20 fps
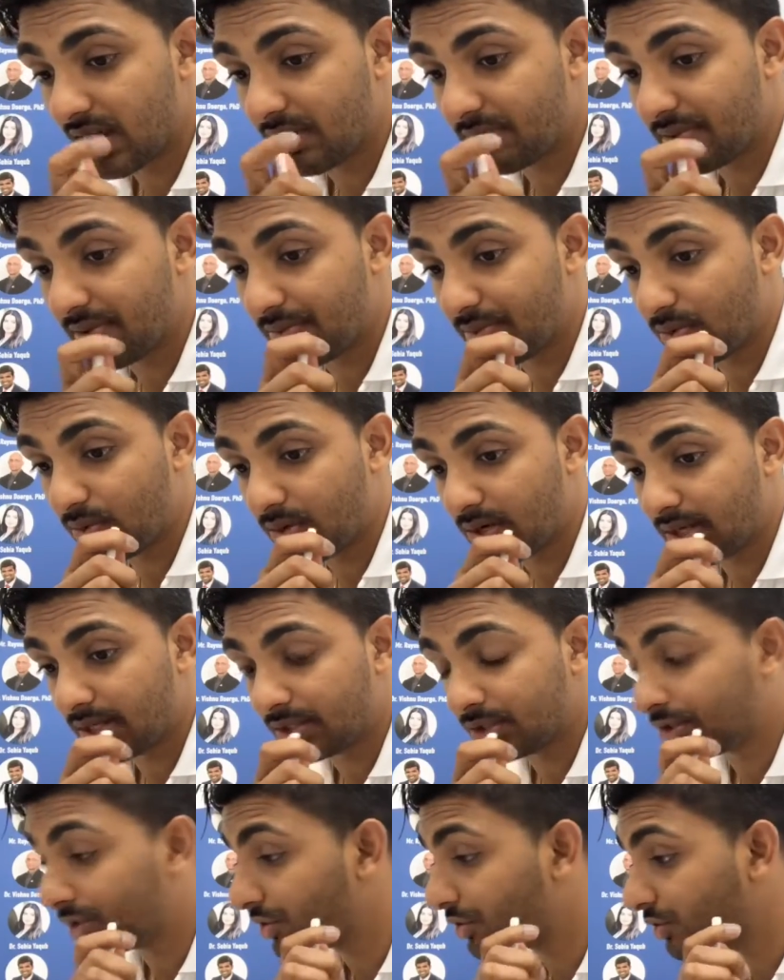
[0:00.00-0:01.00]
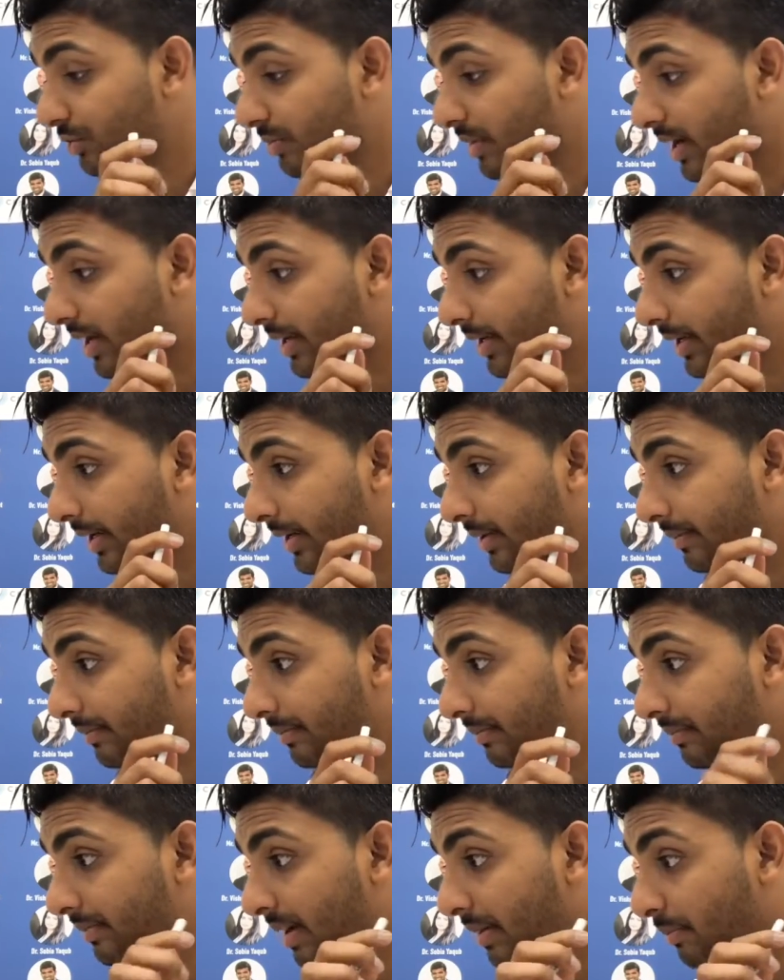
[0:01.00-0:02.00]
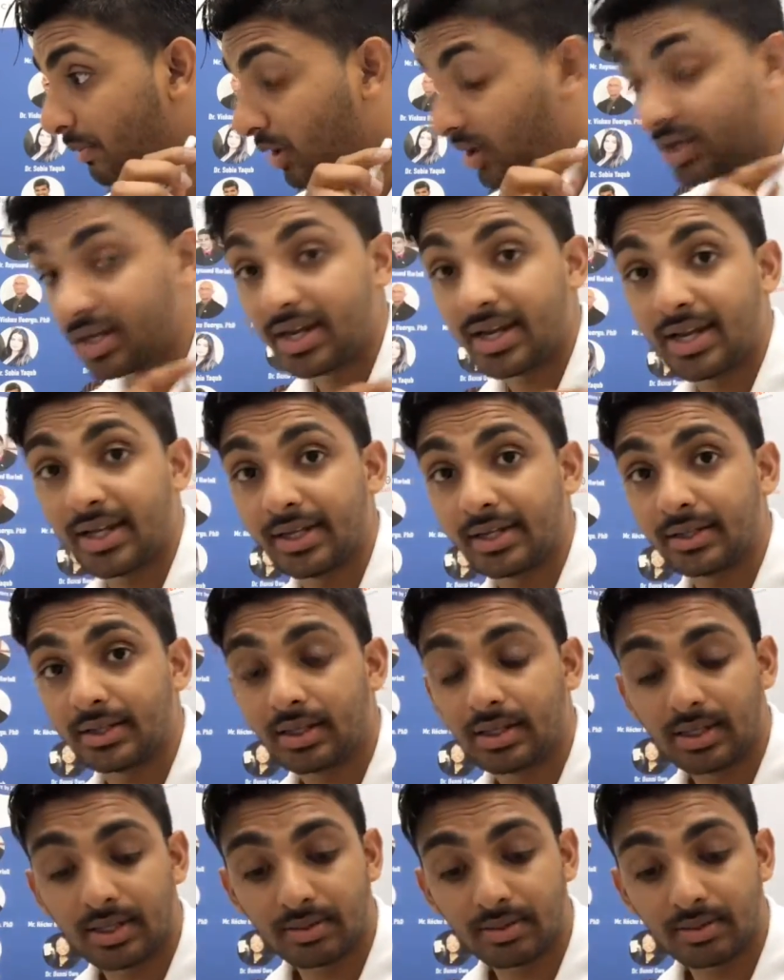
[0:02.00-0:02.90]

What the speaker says: People wanting to do my my marketing